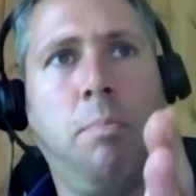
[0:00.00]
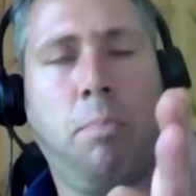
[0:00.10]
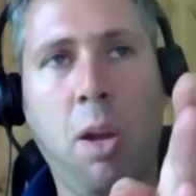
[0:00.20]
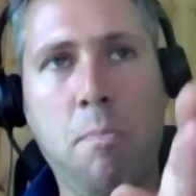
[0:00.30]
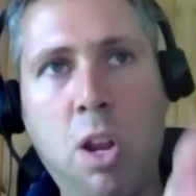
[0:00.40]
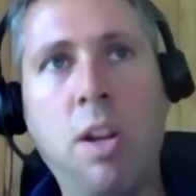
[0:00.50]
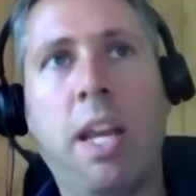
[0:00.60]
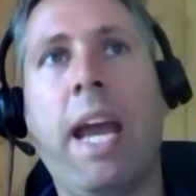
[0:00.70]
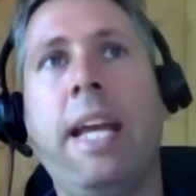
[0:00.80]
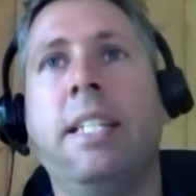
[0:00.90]

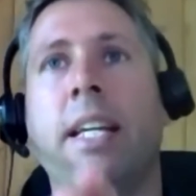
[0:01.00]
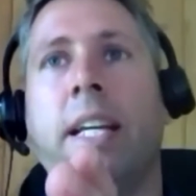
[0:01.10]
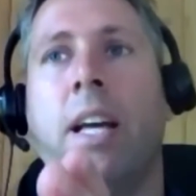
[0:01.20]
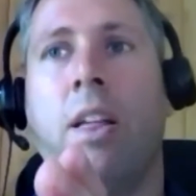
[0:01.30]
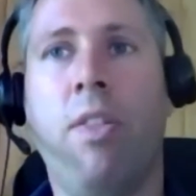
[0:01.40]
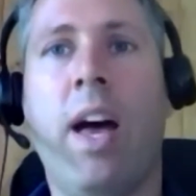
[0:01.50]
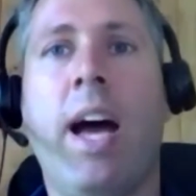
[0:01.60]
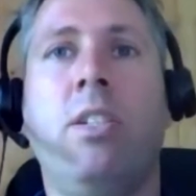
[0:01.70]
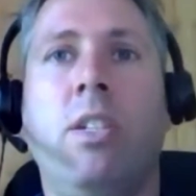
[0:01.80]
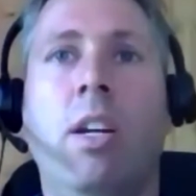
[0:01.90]
communicating
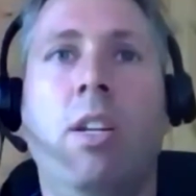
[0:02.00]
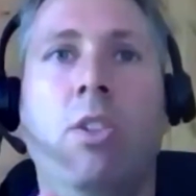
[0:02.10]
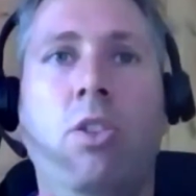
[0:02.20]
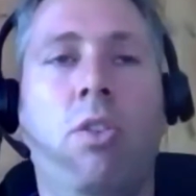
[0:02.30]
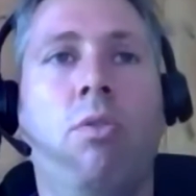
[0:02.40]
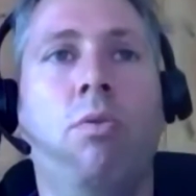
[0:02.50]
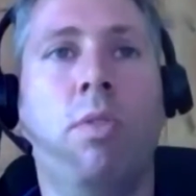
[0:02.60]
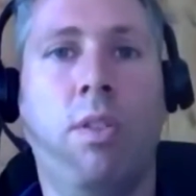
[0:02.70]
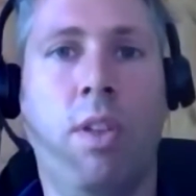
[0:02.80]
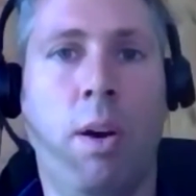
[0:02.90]
that to
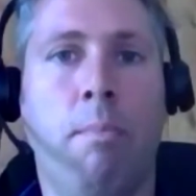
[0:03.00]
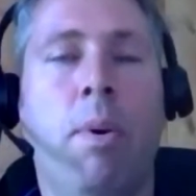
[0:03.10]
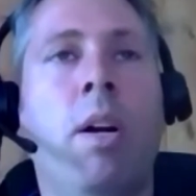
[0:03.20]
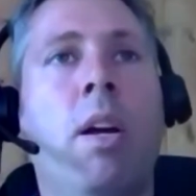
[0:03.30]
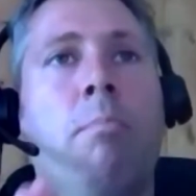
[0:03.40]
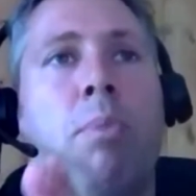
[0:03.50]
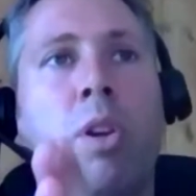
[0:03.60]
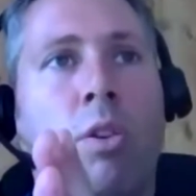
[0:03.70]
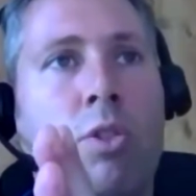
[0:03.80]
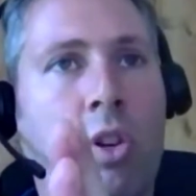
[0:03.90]
them, but
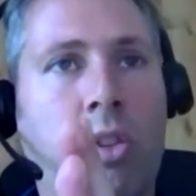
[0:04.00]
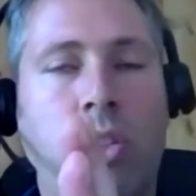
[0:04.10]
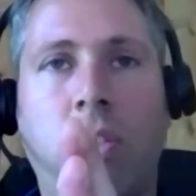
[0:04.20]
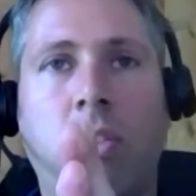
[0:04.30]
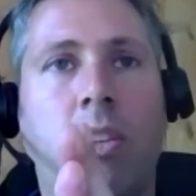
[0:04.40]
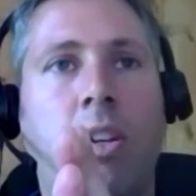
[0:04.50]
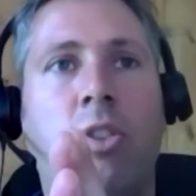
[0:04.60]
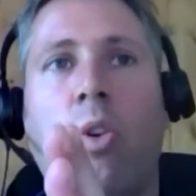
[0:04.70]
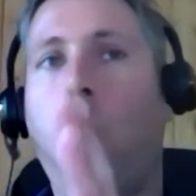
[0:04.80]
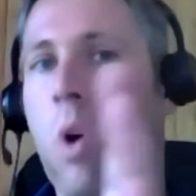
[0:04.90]
not just
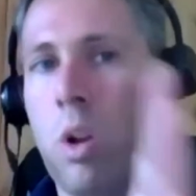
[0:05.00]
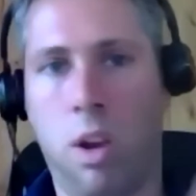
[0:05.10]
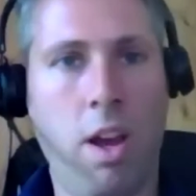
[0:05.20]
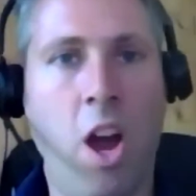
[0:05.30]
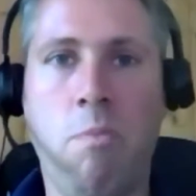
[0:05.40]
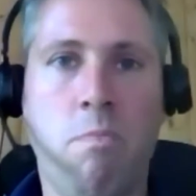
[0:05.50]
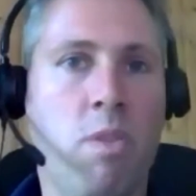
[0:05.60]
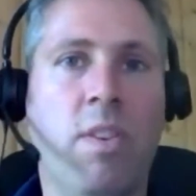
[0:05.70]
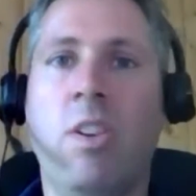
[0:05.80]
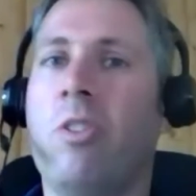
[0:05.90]
to one home
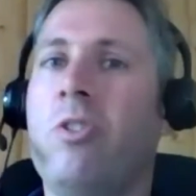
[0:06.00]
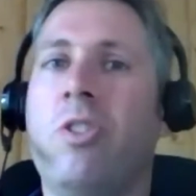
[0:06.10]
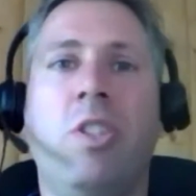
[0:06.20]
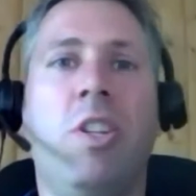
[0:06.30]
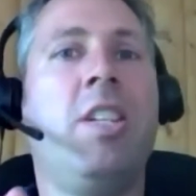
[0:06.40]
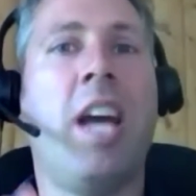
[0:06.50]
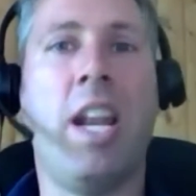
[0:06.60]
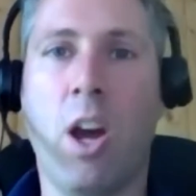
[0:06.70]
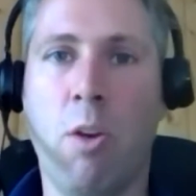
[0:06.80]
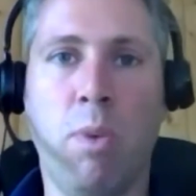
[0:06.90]
mover, not just to
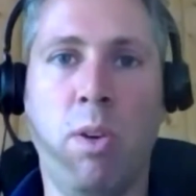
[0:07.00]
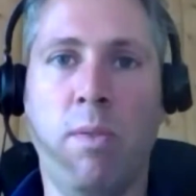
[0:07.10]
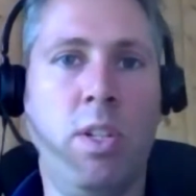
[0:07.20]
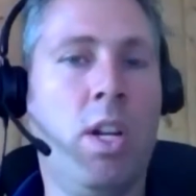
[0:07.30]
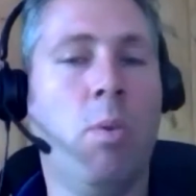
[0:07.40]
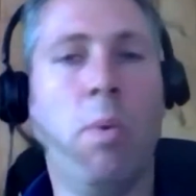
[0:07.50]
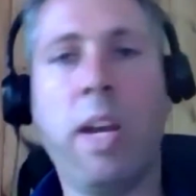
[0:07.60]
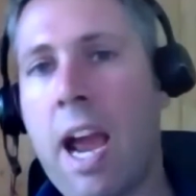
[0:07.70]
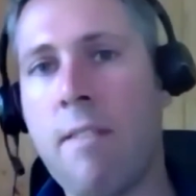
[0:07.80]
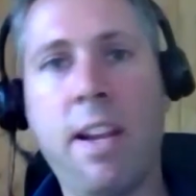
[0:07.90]
10 home movers. We're
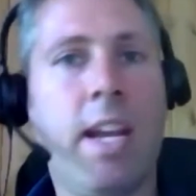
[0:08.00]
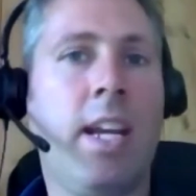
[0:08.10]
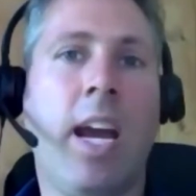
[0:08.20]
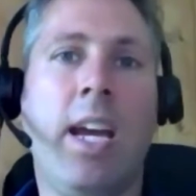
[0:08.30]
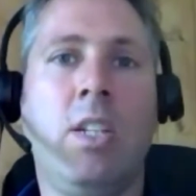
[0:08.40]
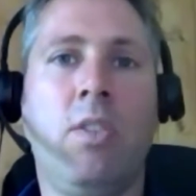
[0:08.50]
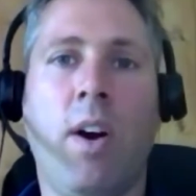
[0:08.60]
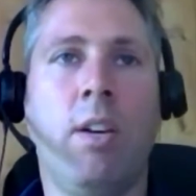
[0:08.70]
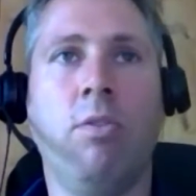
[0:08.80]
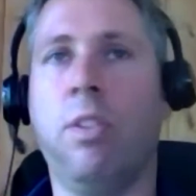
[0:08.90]
carrying case
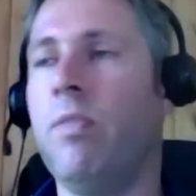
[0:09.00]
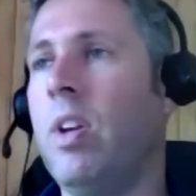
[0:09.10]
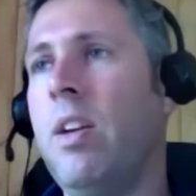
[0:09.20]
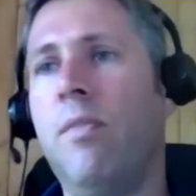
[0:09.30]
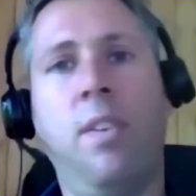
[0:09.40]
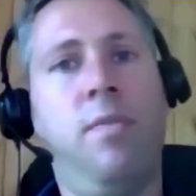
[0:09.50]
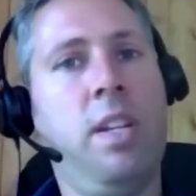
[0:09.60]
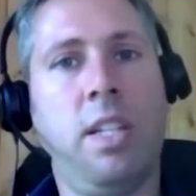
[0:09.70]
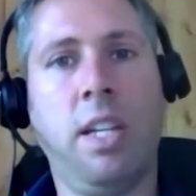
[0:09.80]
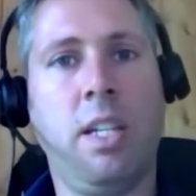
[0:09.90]
files of 50,
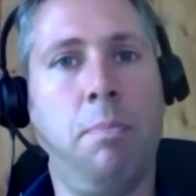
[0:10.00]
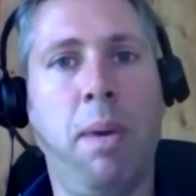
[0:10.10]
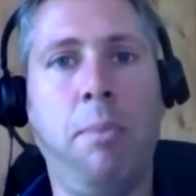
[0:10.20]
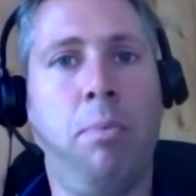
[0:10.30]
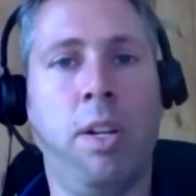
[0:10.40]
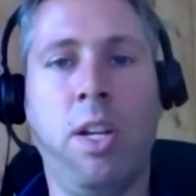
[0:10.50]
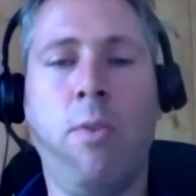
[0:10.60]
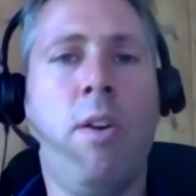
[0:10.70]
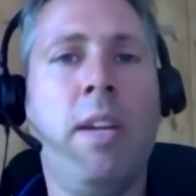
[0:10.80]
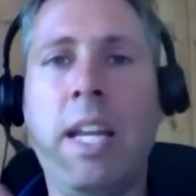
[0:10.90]
60 people, and
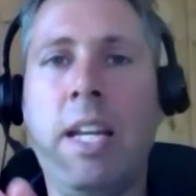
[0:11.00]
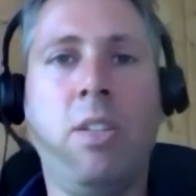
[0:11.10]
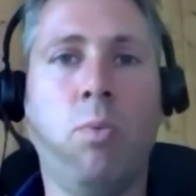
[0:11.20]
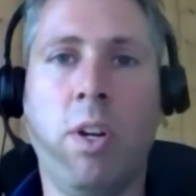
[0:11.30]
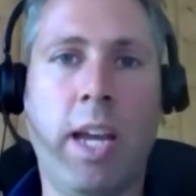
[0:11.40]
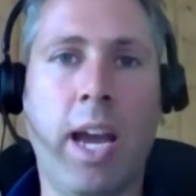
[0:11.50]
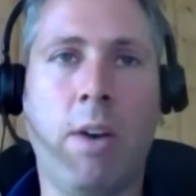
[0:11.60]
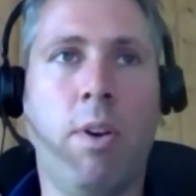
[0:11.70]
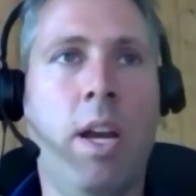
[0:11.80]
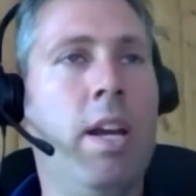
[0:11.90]
you only need to work
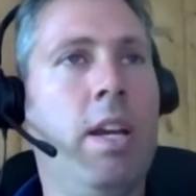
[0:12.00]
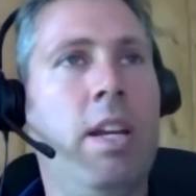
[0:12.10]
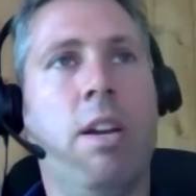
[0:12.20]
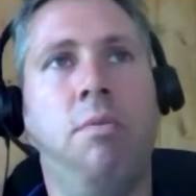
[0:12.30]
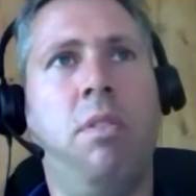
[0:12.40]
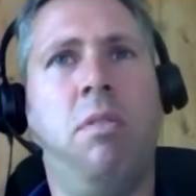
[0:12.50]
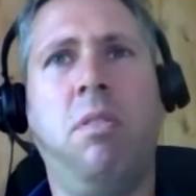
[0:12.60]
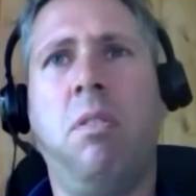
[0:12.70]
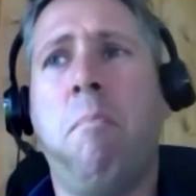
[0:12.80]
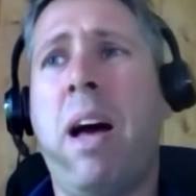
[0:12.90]
out,
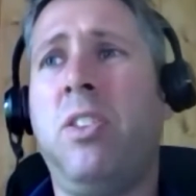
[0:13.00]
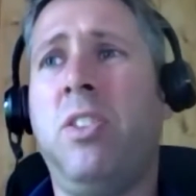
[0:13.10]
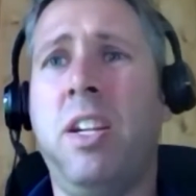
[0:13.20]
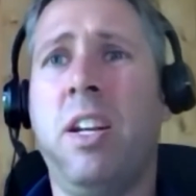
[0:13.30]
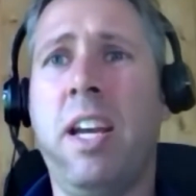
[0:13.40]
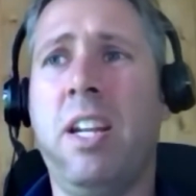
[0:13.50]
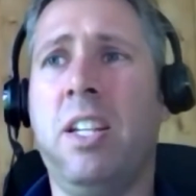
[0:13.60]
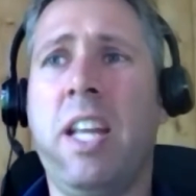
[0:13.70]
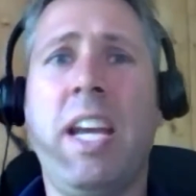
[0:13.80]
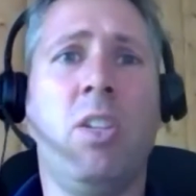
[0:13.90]
the maths in a
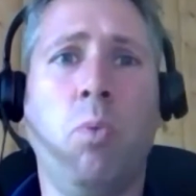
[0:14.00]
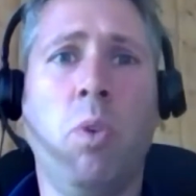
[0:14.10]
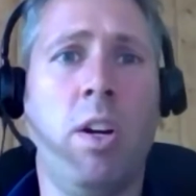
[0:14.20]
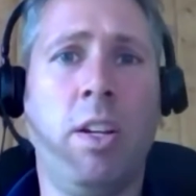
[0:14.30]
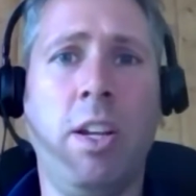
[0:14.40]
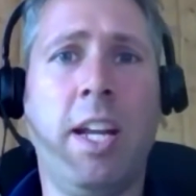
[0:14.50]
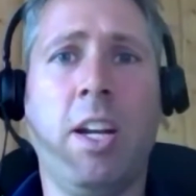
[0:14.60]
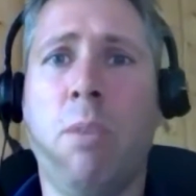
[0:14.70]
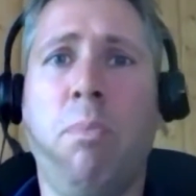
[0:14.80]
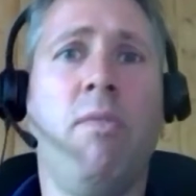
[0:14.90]
day's work. You get a
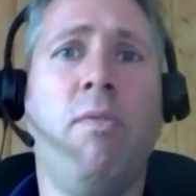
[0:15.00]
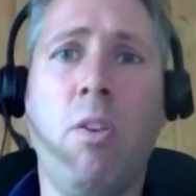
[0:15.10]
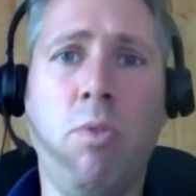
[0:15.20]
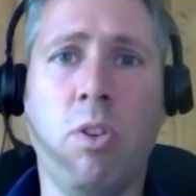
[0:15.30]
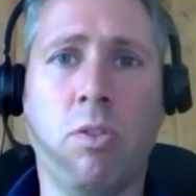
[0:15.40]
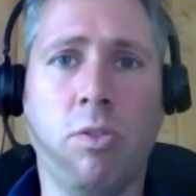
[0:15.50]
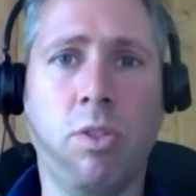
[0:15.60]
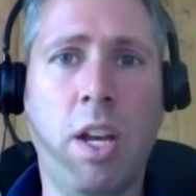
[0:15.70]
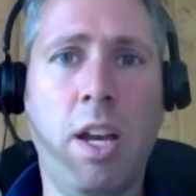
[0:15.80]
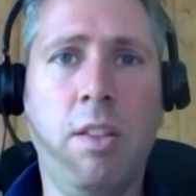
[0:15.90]
couple of phone calls
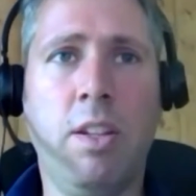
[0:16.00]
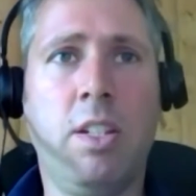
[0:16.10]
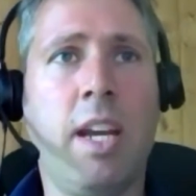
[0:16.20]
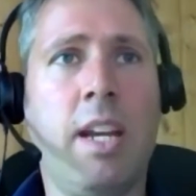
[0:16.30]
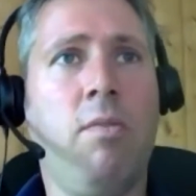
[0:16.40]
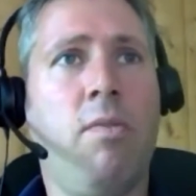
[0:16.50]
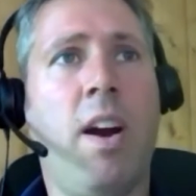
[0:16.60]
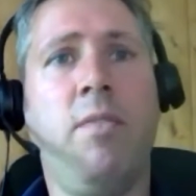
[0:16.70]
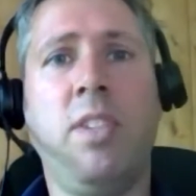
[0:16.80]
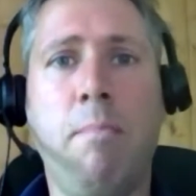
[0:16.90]
that take
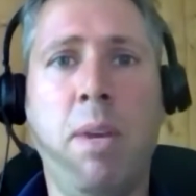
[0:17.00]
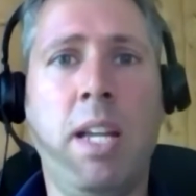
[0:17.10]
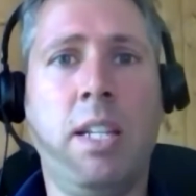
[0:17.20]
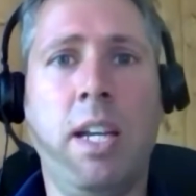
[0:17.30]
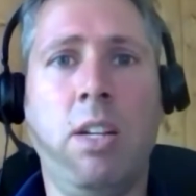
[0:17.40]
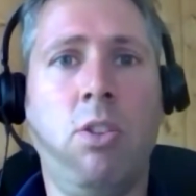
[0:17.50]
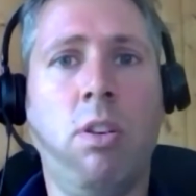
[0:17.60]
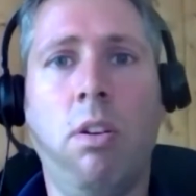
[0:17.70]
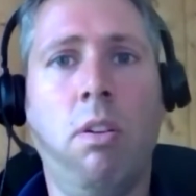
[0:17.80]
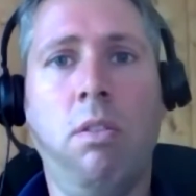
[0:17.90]
5-10 minutes each.
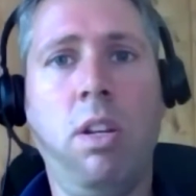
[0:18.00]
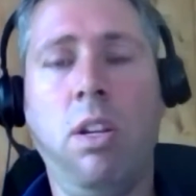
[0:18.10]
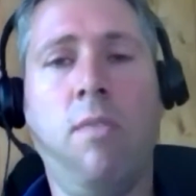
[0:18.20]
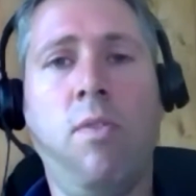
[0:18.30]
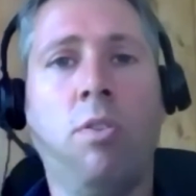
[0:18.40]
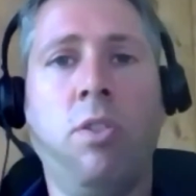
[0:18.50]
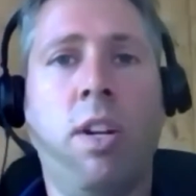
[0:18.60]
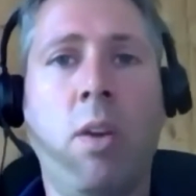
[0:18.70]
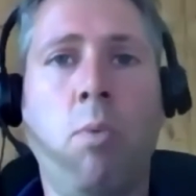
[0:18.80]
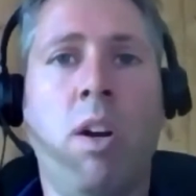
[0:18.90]
You've not
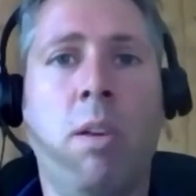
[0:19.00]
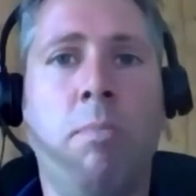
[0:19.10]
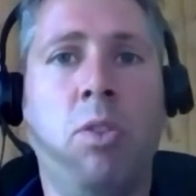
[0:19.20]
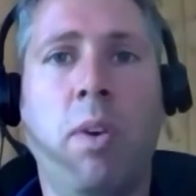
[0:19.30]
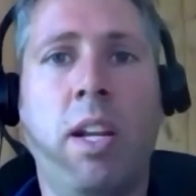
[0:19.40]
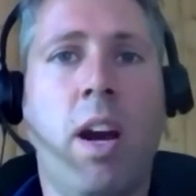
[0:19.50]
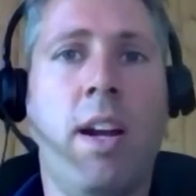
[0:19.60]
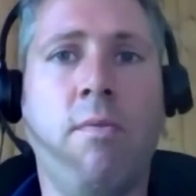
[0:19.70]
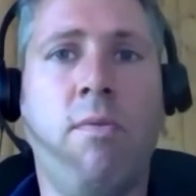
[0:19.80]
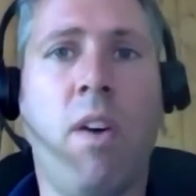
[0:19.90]
done any work between
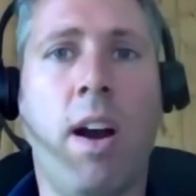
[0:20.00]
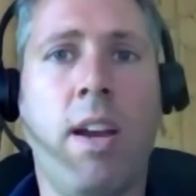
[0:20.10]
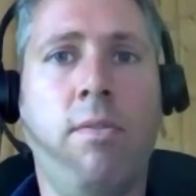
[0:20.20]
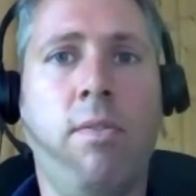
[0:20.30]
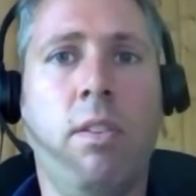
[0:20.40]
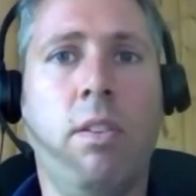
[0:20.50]
9 and 5.